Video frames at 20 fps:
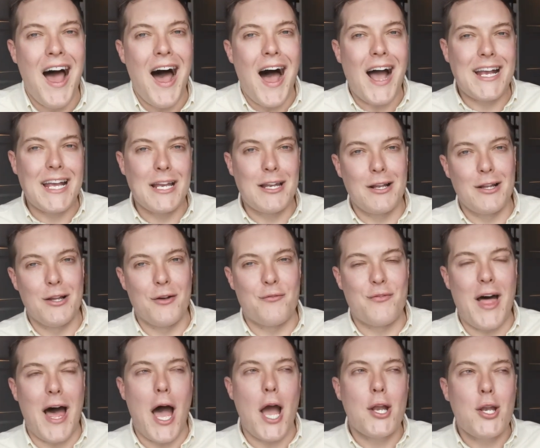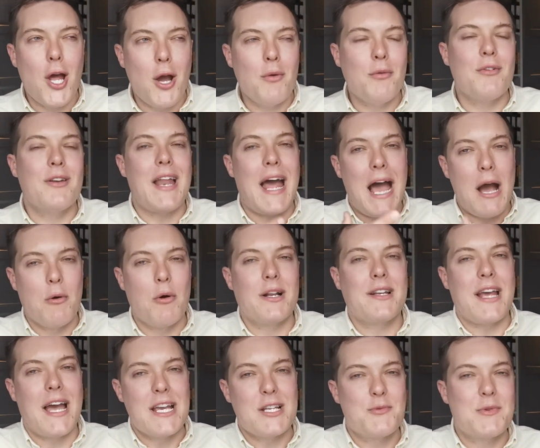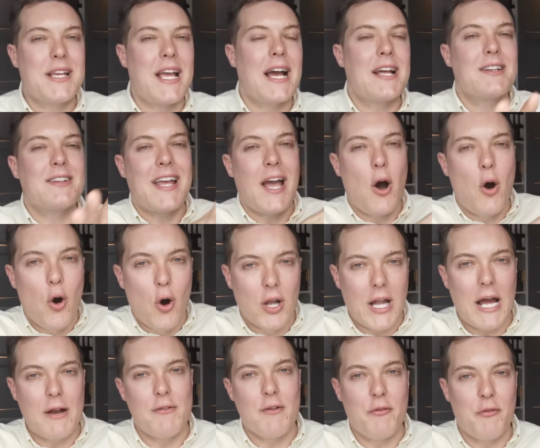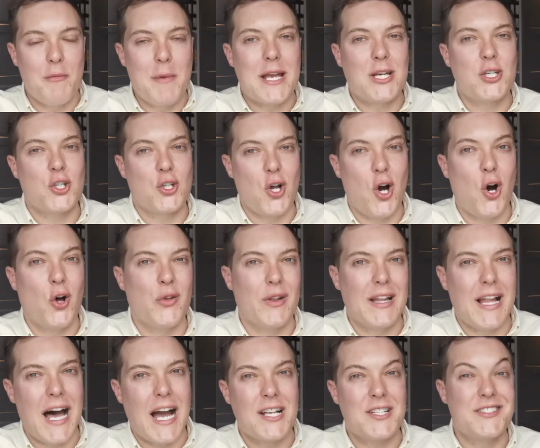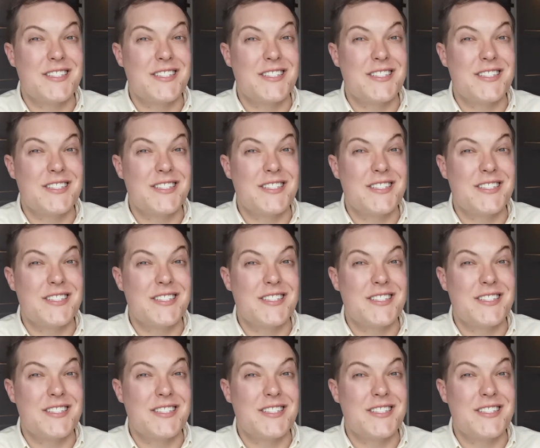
I kind of love that. I know nowadays we kind of get all our information online,